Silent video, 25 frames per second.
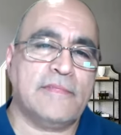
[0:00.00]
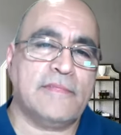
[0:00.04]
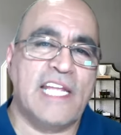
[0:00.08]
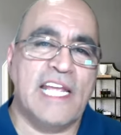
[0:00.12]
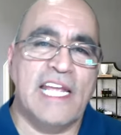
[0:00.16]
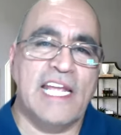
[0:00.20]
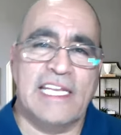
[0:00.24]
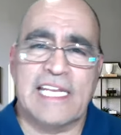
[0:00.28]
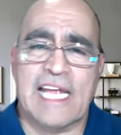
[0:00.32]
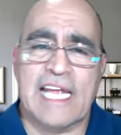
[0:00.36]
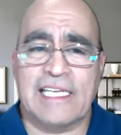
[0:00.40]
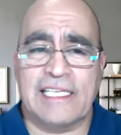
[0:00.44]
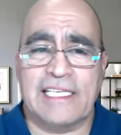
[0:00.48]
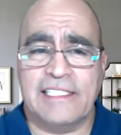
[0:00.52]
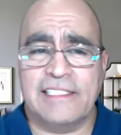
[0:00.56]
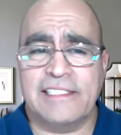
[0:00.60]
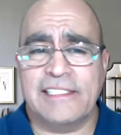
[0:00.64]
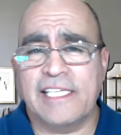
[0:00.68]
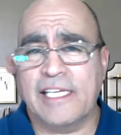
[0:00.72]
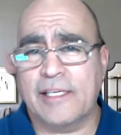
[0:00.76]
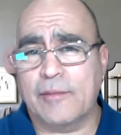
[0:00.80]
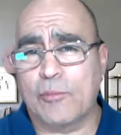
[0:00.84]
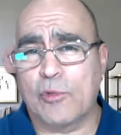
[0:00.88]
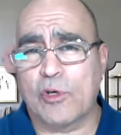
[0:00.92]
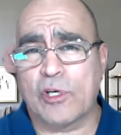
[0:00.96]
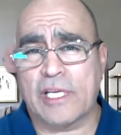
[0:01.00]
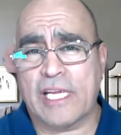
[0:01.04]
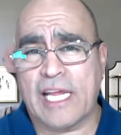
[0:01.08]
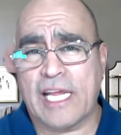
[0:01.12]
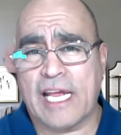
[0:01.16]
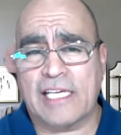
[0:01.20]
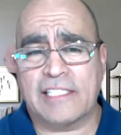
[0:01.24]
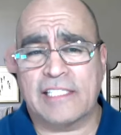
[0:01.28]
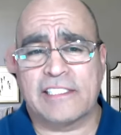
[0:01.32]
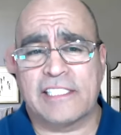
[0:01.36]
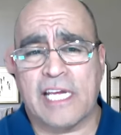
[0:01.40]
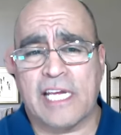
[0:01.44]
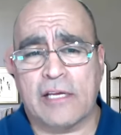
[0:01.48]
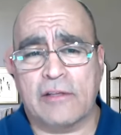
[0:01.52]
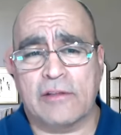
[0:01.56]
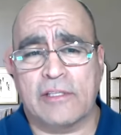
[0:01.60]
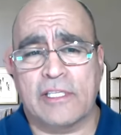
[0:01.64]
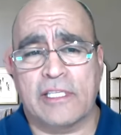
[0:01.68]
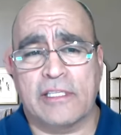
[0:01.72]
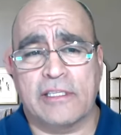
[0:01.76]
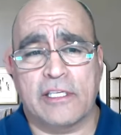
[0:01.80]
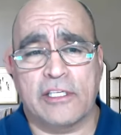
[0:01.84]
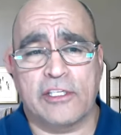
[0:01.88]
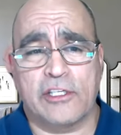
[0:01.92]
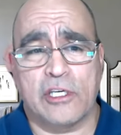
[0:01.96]
and at least get more cash out
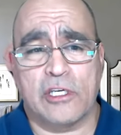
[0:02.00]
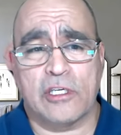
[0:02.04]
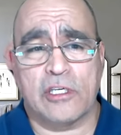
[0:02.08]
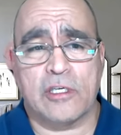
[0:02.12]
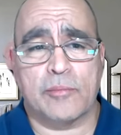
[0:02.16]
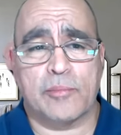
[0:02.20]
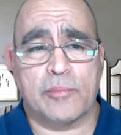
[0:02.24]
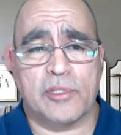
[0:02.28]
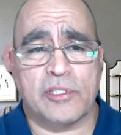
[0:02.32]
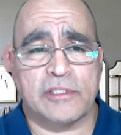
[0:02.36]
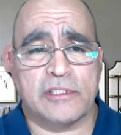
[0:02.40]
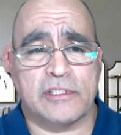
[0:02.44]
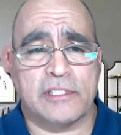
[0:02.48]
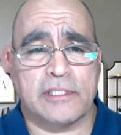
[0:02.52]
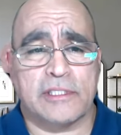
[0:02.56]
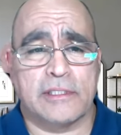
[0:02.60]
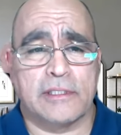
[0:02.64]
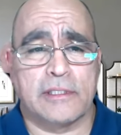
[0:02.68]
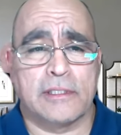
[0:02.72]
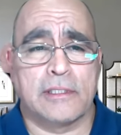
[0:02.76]
than the younger person.